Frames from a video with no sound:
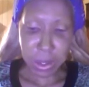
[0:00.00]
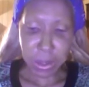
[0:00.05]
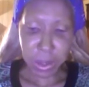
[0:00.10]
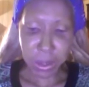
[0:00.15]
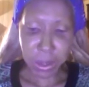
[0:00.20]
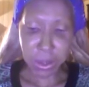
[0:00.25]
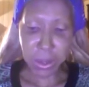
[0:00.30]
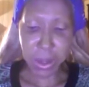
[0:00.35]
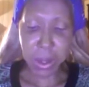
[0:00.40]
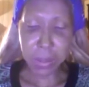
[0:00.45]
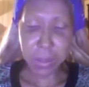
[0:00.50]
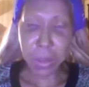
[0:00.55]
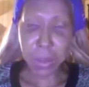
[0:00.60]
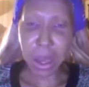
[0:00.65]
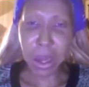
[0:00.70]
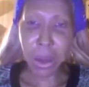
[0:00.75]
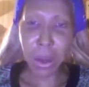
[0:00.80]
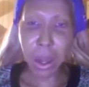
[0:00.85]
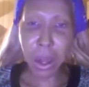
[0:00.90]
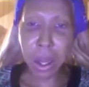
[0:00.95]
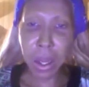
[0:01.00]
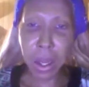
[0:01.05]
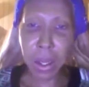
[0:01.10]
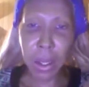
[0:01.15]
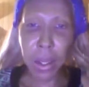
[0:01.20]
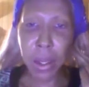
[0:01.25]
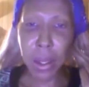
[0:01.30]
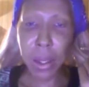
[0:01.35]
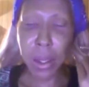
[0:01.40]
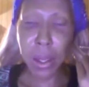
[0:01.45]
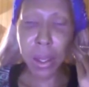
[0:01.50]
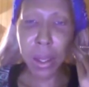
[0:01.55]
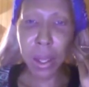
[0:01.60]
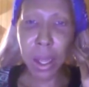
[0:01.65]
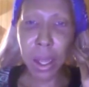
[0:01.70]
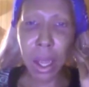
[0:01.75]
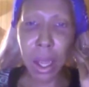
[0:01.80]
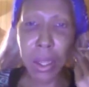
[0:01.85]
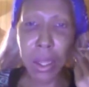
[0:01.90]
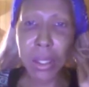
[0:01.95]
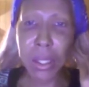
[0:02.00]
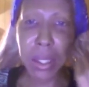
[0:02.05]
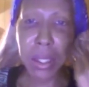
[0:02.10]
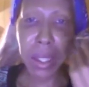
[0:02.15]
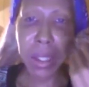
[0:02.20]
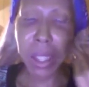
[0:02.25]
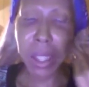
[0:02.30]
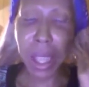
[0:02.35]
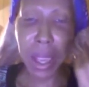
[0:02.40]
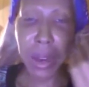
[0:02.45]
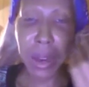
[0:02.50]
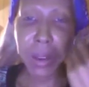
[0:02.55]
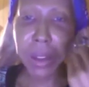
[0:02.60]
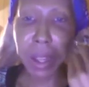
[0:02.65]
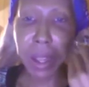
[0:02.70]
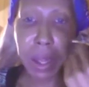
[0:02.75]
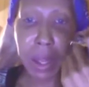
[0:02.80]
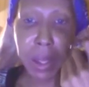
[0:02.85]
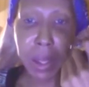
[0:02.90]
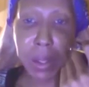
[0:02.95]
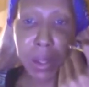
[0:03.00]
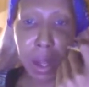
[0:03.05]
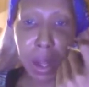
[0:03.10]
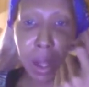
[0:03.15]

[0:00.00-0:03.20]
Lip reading: You can turn it back on and just let the air hit it to